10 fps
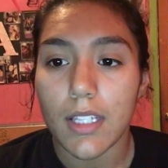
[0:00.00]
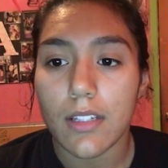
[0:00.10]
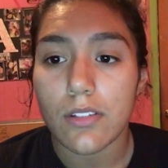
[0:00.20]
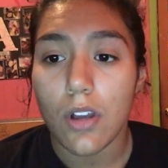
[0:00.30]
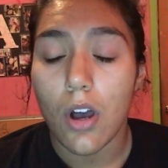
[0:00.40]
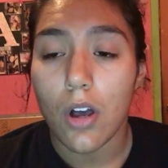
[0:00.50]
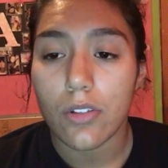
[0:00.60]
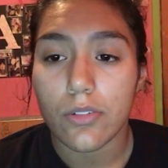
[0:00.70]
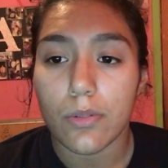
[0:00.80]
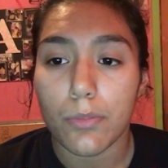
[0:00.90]
It is
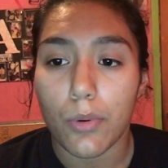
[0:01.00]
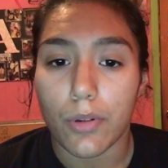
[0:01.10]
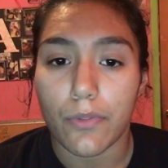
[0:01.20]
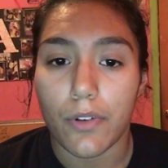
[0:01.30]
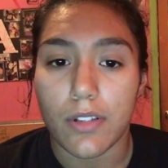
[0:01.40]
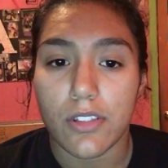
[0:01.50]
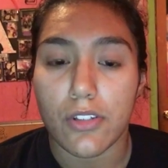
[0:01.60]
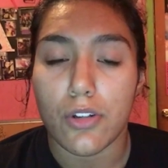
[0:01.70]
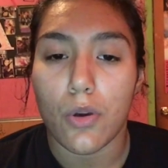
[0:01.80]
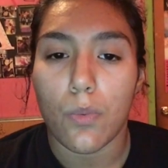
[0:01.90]
also important for us
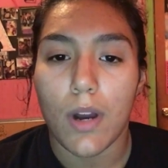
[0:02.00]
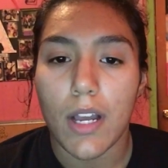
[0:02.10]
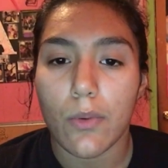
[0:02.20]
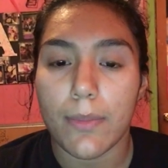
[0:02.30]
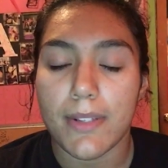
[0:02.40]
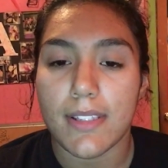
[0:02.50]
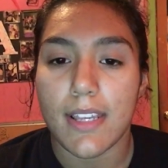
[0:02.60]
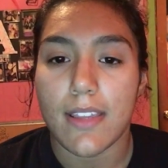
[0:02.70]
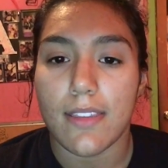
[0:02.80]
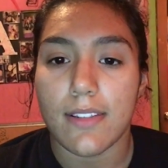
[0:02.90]
to know why women
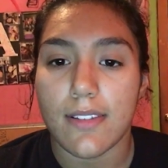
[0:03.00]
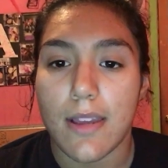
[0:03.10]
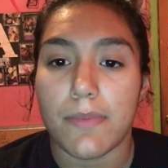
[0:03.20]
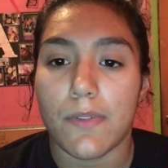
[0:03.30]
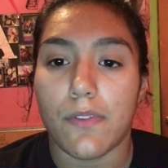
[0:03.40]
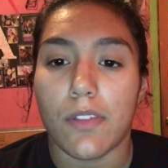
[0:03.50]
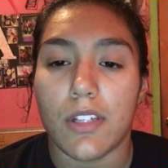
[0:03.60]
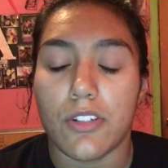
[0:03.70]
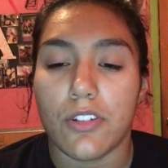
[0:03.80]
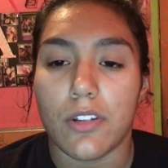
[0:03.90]
stay in these types of
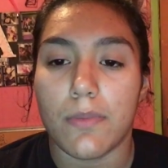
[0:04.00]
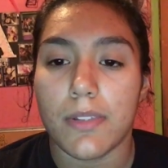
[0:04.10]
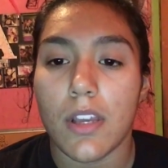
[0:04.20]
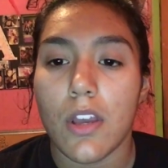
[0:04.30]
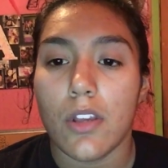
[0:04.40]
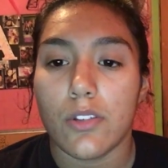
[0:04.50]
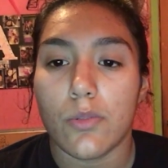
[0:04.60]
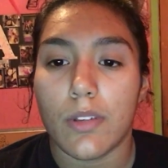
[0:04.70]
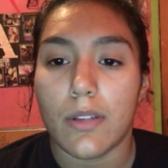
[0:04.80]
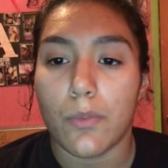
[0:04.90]
relationships so
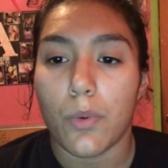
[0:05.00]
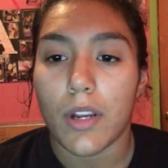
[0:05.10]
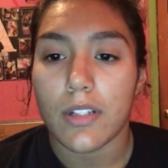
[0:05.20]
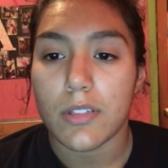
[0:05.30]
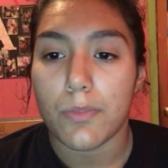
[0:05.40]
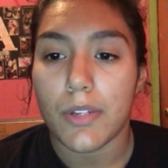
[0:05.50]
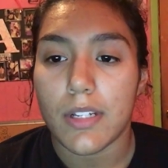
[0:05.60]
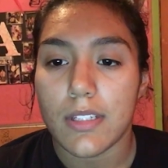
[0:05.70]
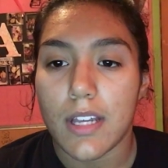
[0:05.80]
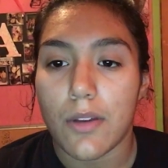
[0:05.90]
we can work to
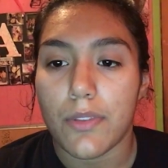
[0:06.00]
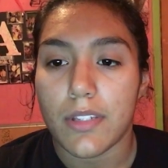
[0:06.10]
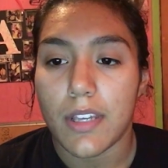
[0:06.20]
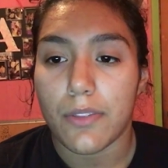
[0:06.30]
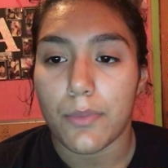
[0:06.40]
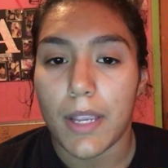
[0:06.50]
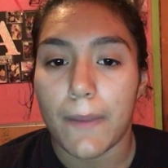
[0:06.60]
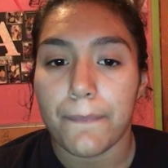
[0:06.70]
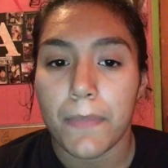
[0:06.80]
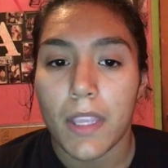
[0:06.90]
bring down the death
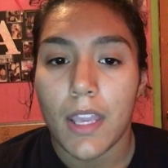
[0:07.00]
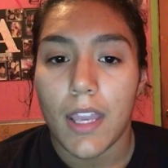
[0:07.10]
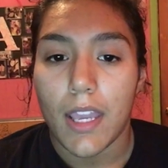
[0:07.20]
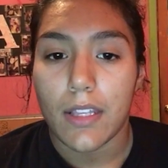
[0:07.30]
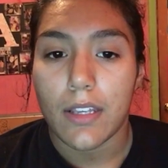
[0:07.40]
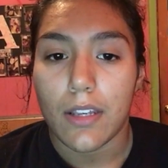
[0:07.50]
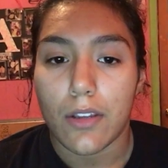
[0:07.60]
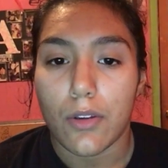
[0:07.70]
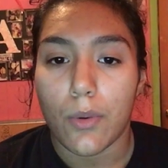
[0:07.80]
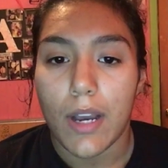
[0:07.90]
rate and
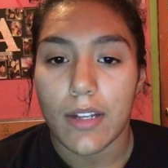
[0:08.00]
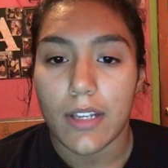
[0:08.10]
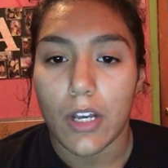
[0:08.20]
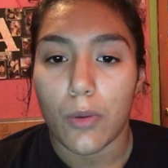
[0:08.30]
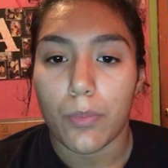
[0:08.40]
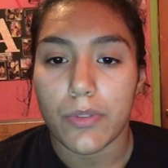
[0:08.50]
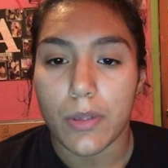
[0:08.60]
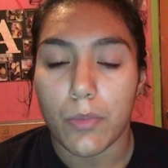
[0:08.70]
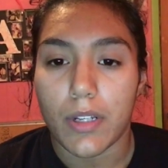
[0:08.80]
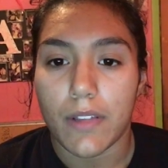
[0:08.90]
know how to help
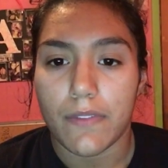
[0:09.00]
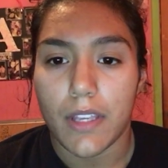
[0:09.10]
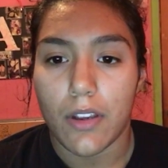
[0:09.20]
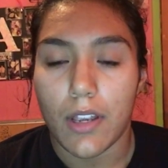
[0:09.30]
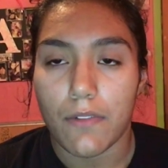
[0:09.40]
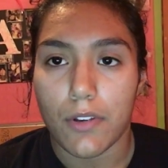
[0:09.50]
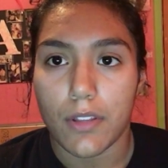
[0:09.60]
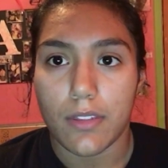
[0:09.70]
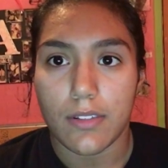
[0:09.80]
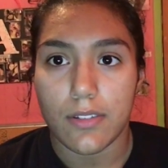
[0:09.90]
someone if they are ever
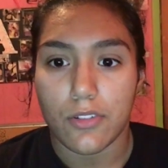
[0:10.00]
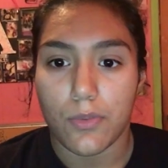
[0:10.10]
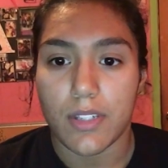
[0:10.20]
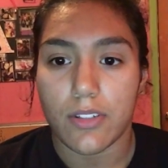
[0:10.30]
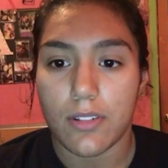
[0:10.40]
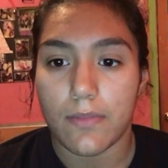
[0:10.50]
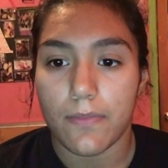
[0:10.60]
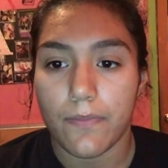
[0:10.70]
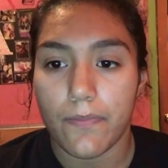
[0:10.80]
in this situation.